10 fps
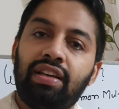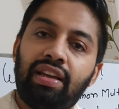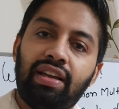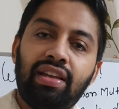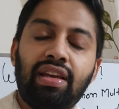
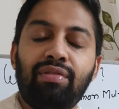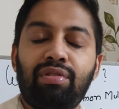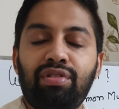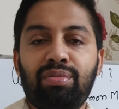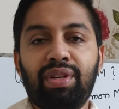again, I'm
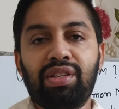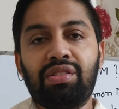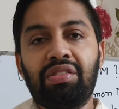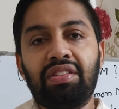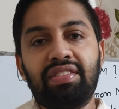going to
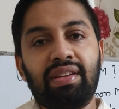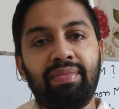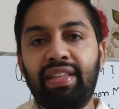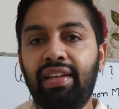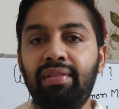mention the same
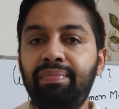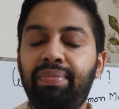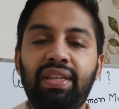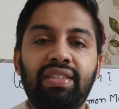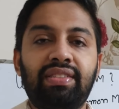thing.
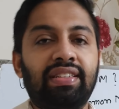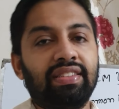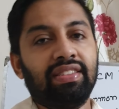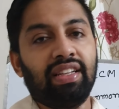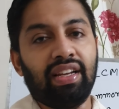Please
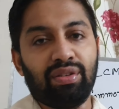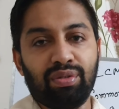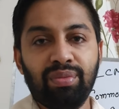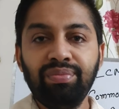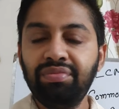stay at
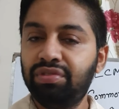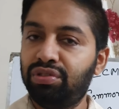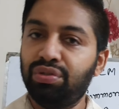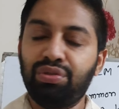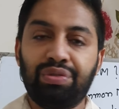home.
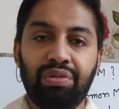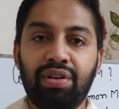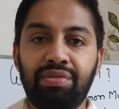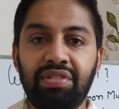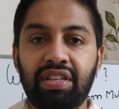Don't go
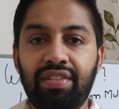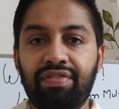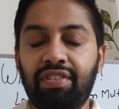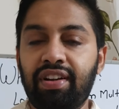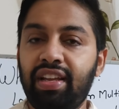outside
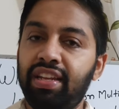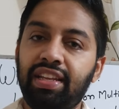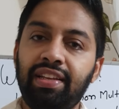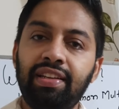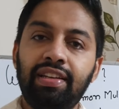for
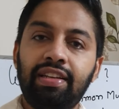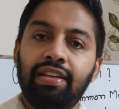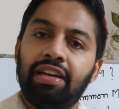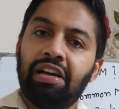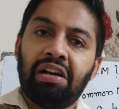any
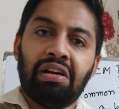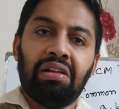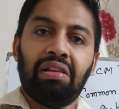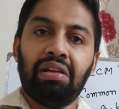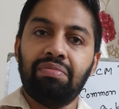
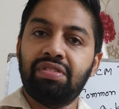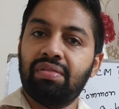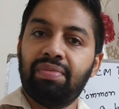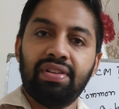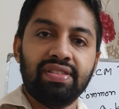lump
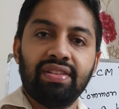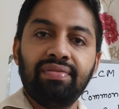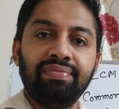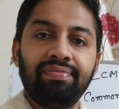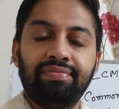sum
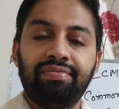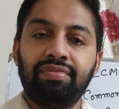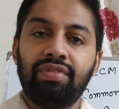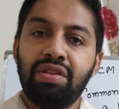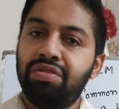reason.
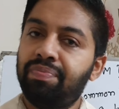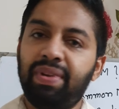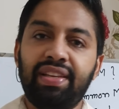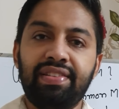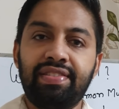So
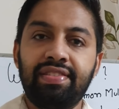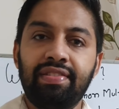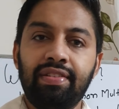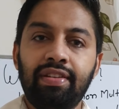please,